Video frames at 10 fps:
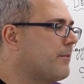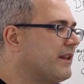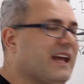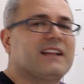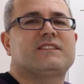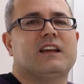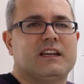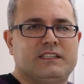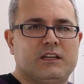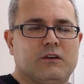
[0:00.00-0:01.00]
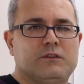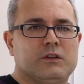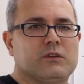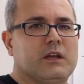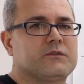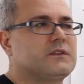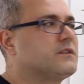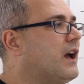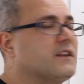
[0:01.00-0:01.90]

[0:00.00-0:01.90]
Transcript: But that's the idea of nucleus